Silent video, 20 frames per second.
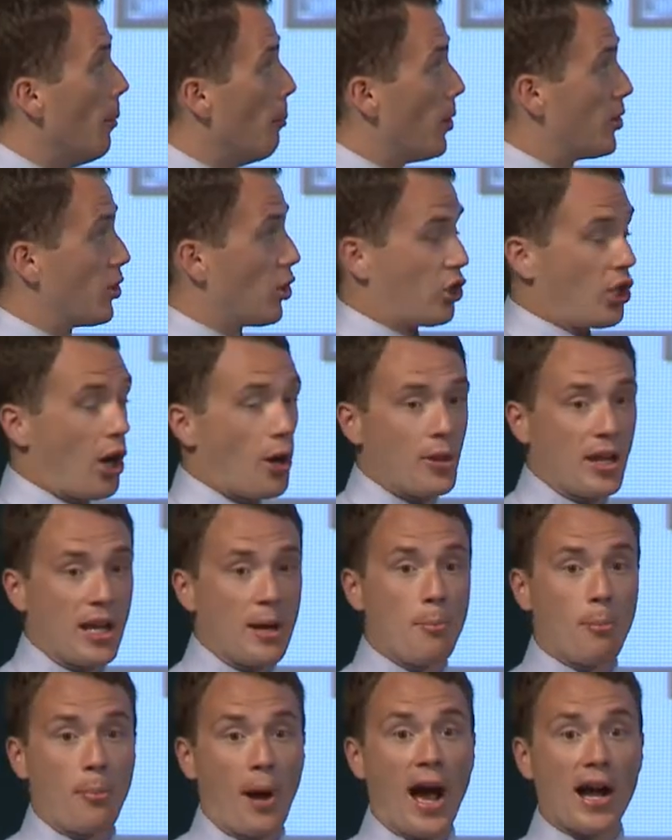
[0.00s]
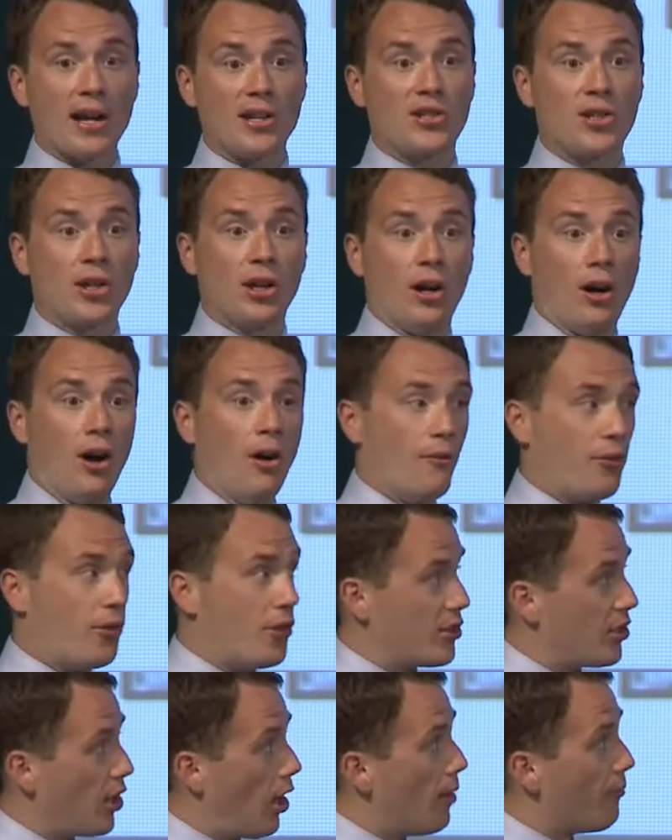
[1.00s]
But to show the impact of
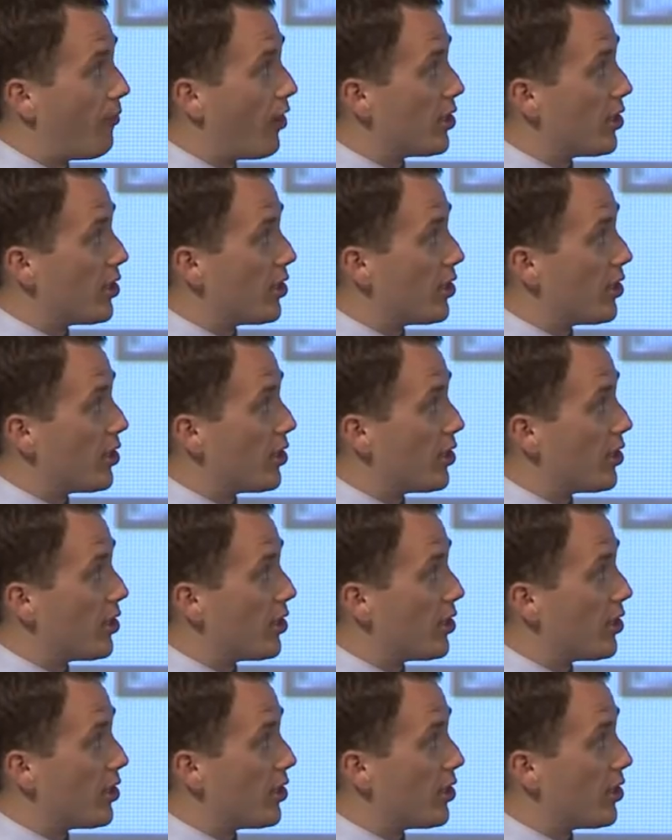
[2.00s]
the time